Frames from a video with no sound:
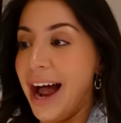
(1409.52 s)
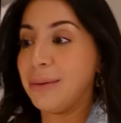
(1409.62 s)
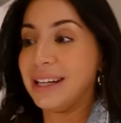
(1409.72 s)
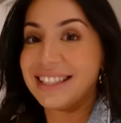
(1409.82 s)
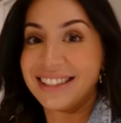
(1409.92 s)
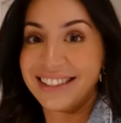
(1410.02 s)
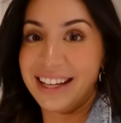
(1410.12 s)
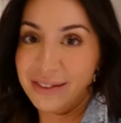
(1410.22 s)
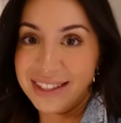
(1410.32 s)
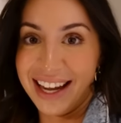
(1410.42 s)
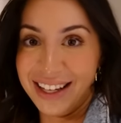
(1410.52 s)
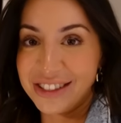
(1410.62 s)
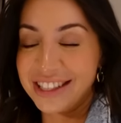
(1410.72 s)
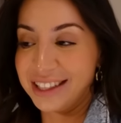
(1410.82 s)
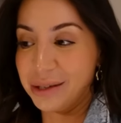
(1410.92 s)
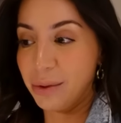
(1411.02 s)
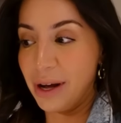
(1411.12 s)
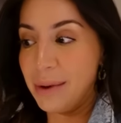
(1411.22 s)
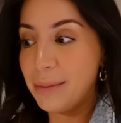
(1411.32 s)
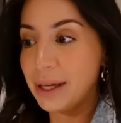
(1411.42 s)
I went to Steph's hairdressing
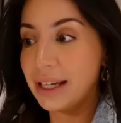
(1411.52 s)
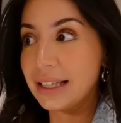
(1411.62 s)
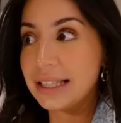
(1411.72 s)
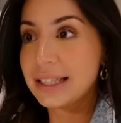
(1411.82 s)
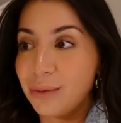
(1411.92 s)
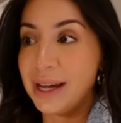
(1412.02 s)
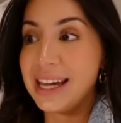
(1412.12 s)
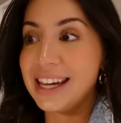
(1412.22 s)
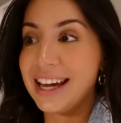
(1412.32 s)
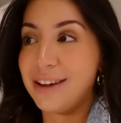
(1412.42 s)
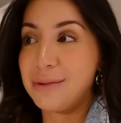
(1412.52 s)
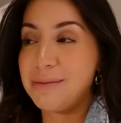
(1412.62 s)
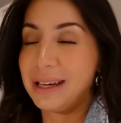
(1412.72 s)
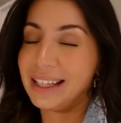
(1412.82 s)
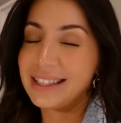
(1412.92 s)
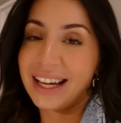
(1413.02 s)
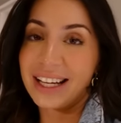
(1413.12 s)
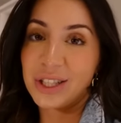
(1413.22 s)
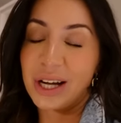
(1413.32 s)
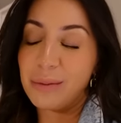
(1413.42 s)
appointment because we have been meaning to
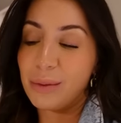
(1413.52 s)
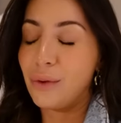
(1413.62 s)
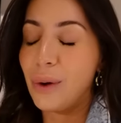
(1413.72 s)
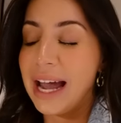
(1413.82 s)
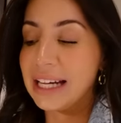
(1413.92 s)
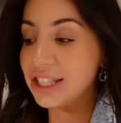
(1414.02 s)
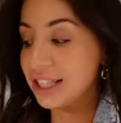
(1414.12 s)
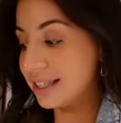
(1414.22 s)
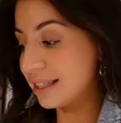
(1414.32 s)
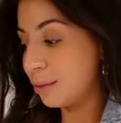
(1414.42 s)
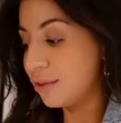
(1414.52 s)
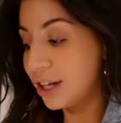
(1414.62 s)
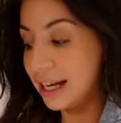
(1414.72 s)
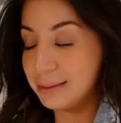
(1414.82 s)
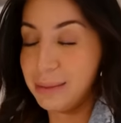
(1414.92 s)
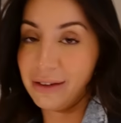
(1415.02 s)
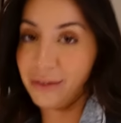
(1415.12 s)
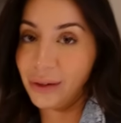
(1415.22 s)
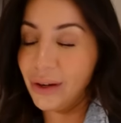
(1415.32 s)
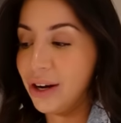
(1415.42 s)
catch up for ages. Some of you guys may
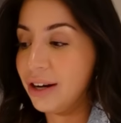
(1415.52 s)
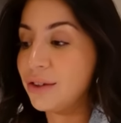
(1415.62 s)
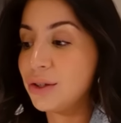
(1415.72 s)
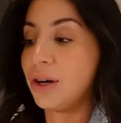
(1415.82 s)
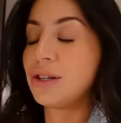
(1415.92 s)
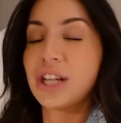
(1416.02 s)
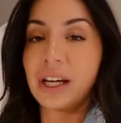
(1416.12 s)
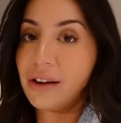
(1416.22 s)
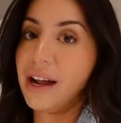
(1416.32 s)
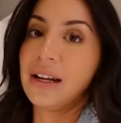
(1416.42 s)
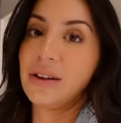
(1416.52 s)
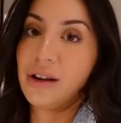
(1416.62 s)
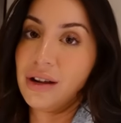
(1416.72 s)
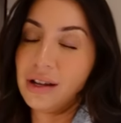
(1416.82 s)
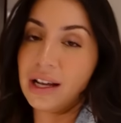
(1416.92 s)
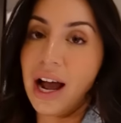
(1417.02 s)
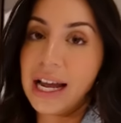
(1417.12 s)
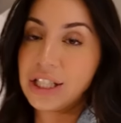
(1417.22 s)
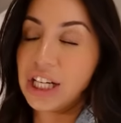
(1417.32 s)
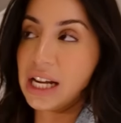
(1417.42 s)
follow her. If you don't, check her out. Her
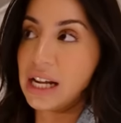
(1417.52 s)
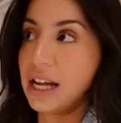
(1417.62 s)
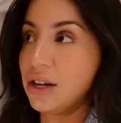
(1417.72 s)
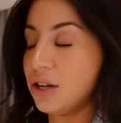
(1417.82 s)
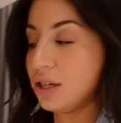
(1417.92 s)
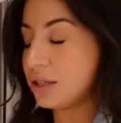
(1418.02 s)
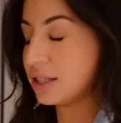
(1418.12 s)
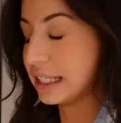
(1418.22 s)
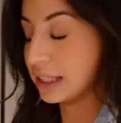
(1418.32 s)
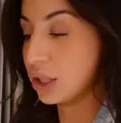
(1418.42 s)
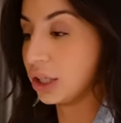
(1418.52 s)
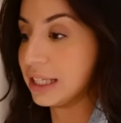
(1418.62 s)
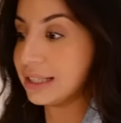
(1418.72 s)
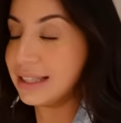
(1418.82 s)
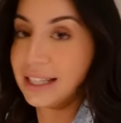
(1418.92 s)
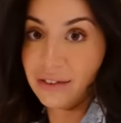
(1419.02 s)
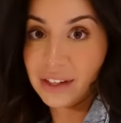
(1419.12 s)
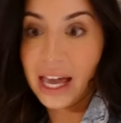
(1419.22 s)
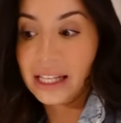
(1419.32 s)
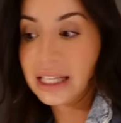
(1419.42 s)
IG and her TikTok is Steph
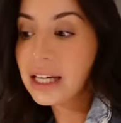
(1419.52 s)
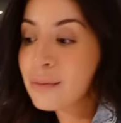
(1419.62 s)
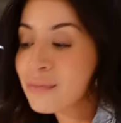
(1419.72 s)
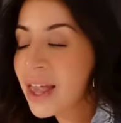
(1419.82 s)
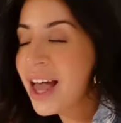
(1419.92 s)
Kelly.